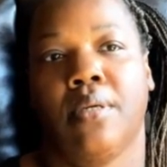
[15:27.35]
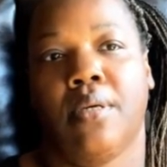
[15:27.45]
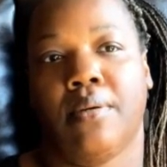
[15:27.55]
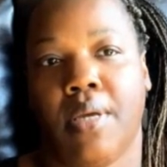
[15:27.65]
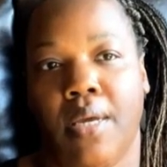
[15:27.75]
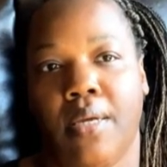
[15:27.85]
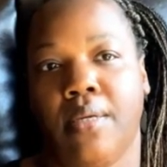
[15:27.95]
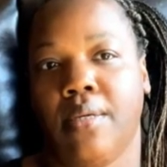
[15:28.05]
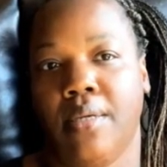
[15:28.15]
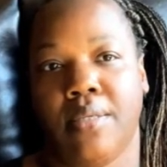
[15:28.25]
Okay,
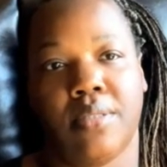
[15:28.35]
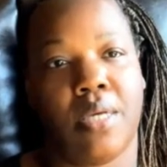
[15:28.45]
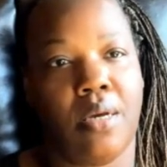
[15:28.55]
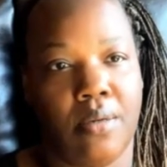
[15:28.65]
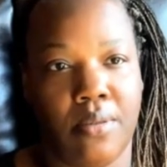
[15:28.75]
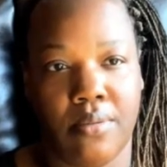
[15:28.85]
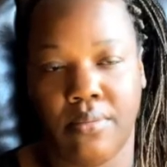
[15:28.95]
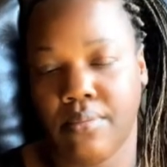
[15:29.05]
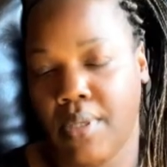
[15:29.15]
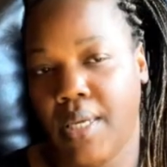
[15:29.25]
in
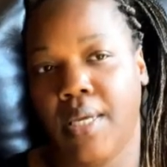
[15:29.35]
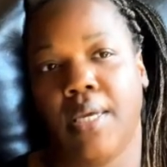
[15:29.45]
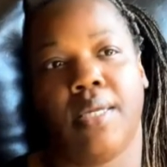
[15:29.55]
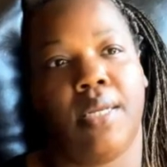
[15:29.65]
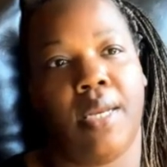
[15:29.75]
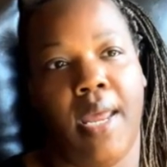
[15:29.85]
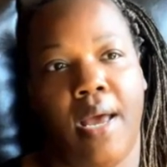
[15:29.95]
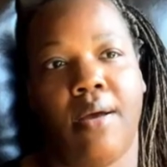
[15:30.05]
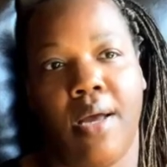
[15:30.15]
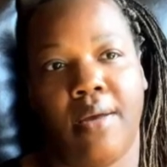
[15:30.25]
tone and in
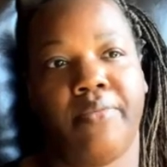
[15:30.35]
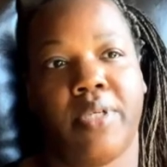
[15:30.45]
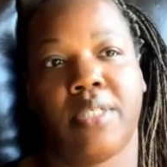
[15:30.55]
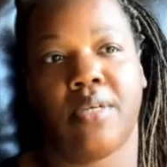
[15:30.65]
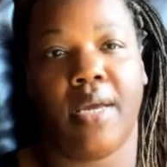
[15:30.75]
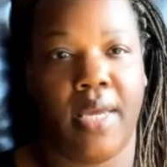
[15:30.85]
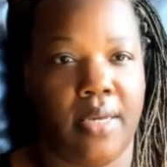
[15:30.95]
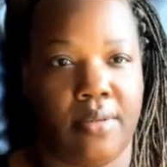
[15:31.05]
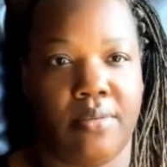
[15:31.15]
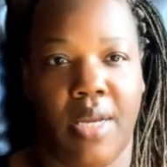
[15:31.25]
how conflicts are
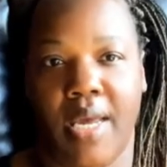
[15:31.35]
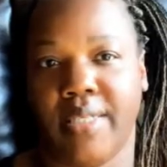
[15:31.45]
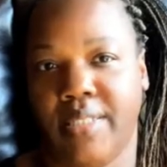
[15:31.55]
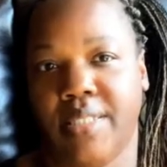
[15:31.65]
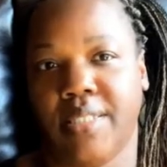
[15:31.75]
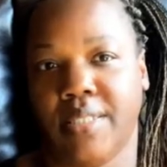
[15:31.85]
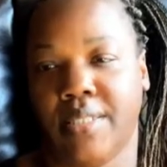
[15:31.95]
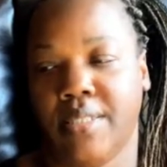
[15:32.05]
handled, not just